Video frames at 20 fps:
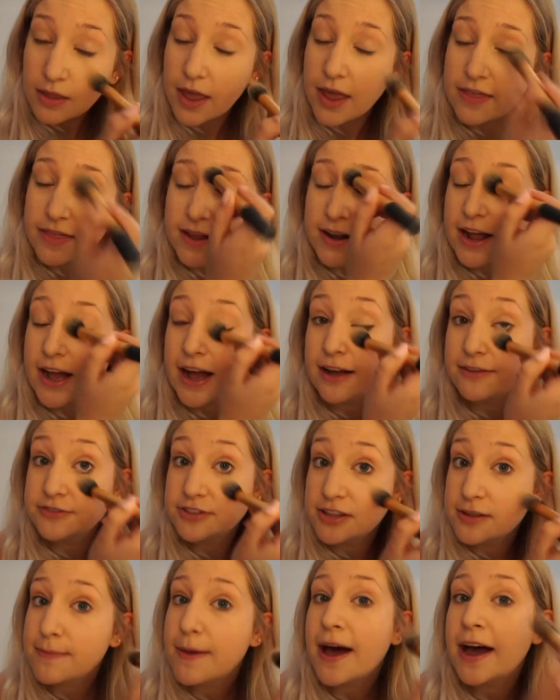And then
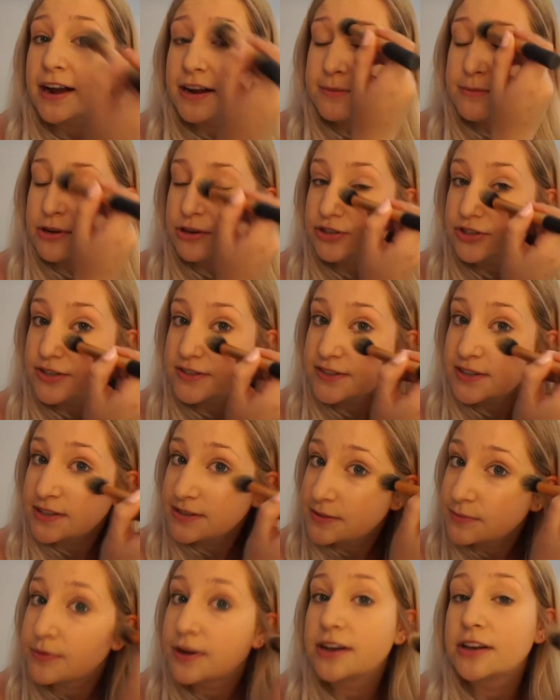after the patting motions
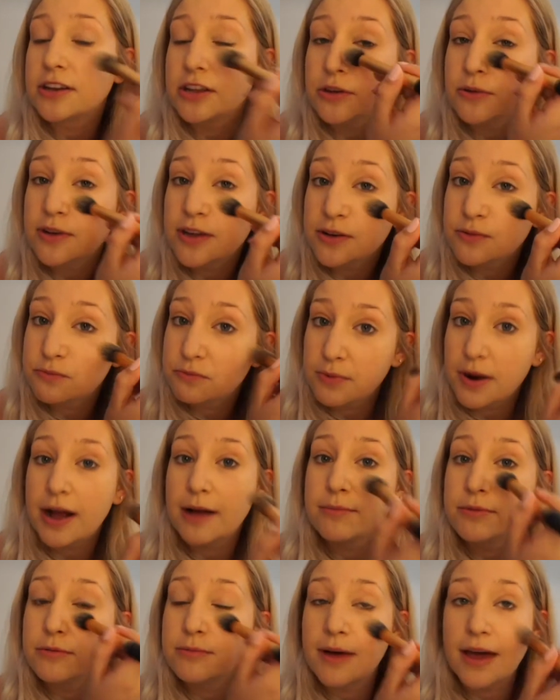is when you can
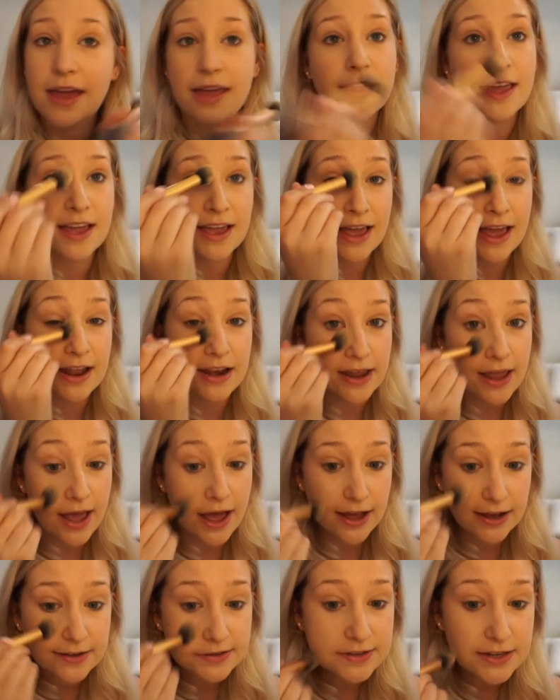rub away like any
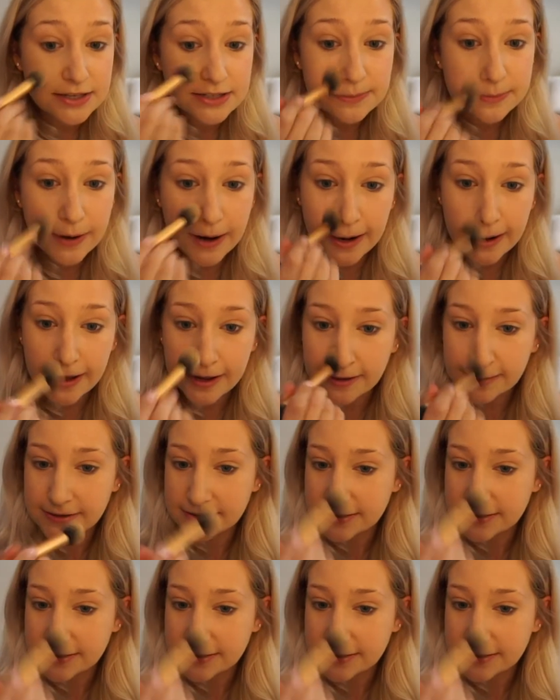excess product.